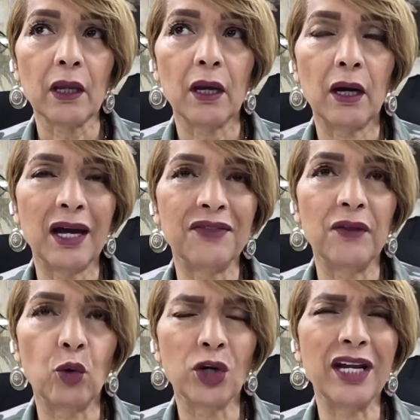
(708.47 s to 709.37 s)
uh,
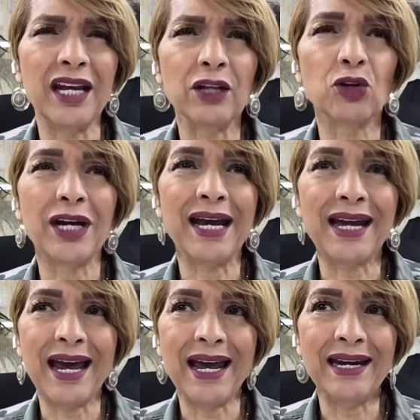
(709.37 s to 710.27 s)
on the internet
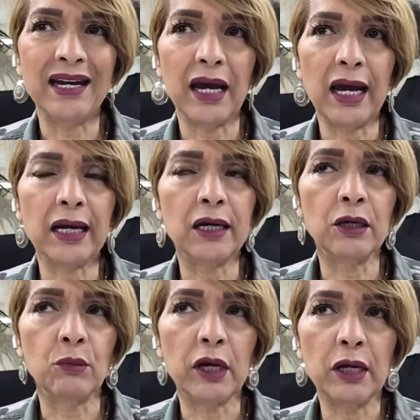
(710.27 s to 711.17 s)
and, and in,
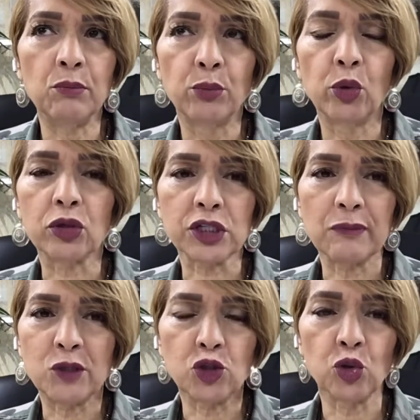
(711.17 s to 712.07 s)
in books, I'm
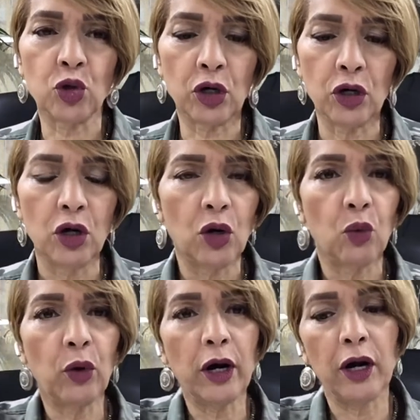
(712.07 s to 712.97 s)
sure,
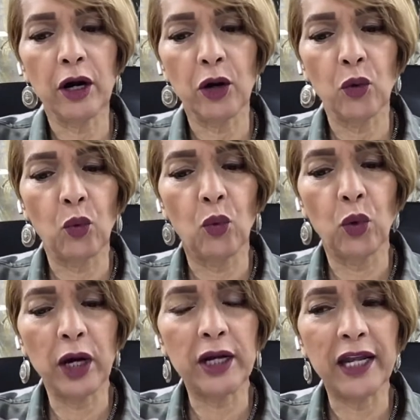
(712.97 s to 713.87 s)
where
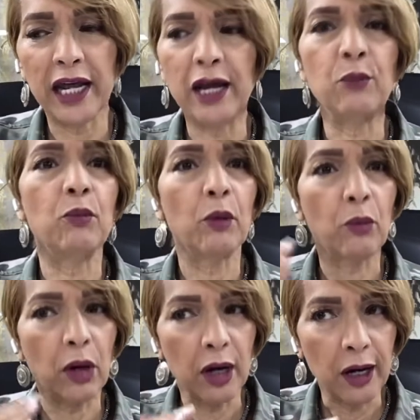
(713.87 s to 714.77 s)
what they
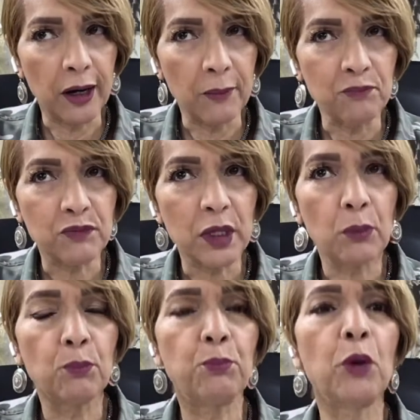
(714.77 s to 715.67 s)
um,
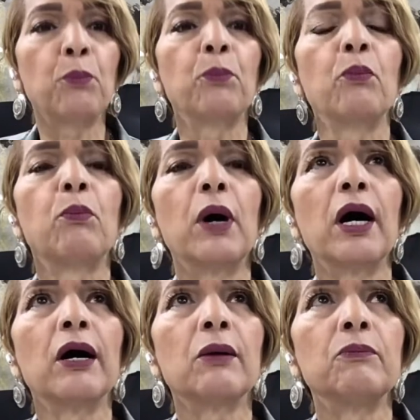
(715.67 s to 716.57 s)
uh,